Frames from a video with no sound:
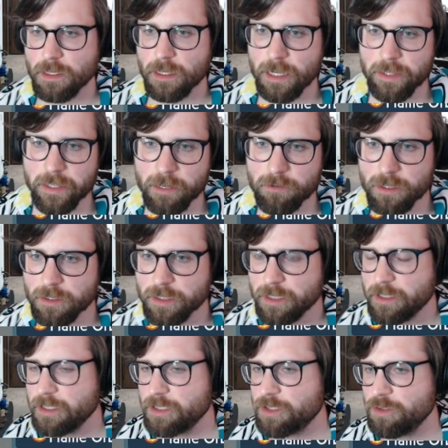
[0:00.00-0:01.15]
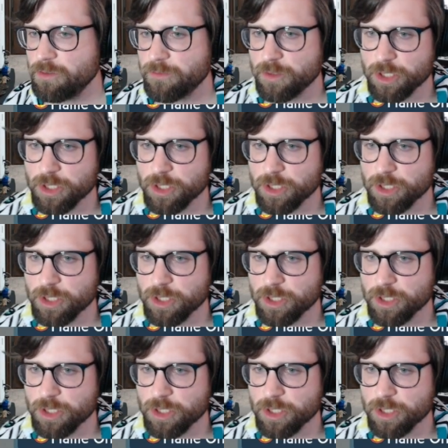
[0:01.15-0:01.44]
I think I want to lead these two for